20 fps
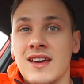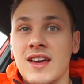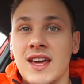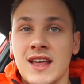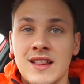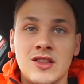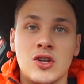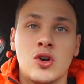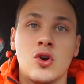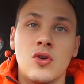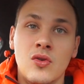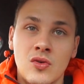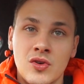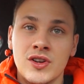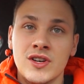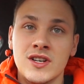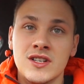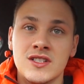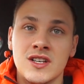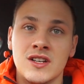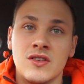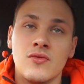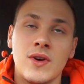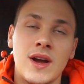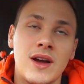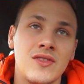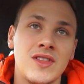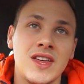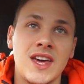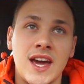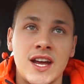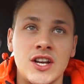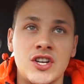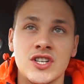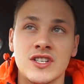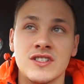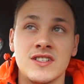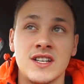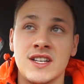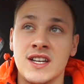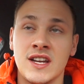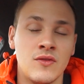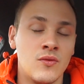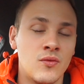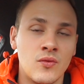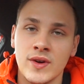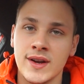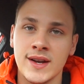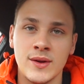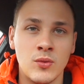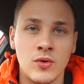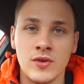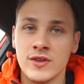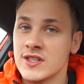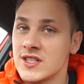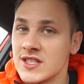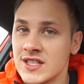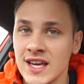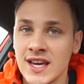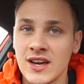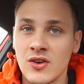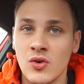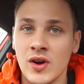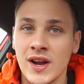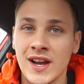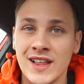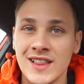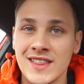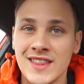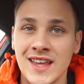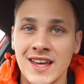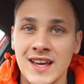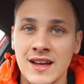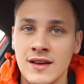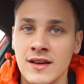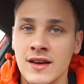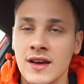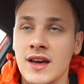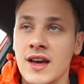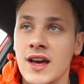in the corners and around the edges, it didn't really want to stick or anything.